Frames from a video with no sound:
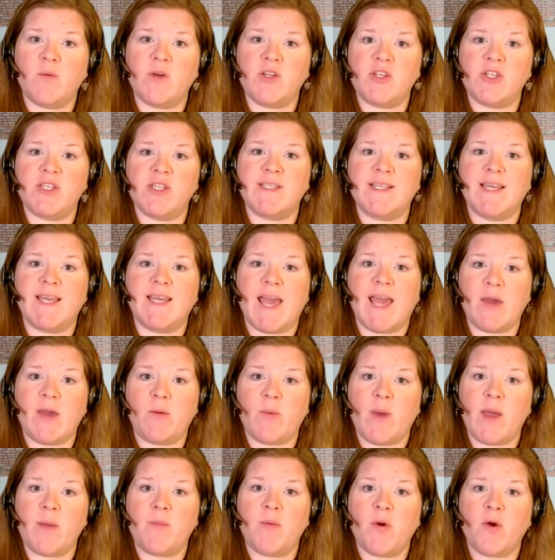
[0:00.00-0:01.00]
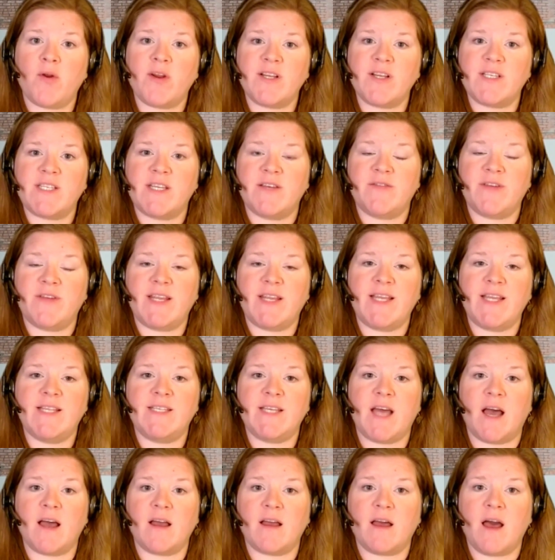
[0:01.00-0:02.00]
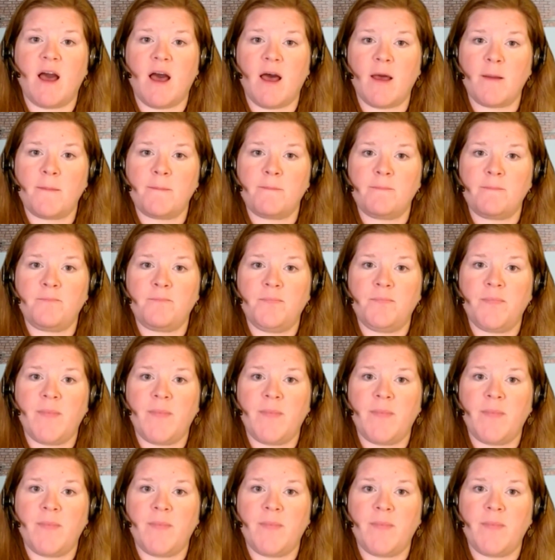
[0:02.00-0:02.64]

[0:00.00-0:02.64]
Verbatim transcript: which is gatewayproductivity.com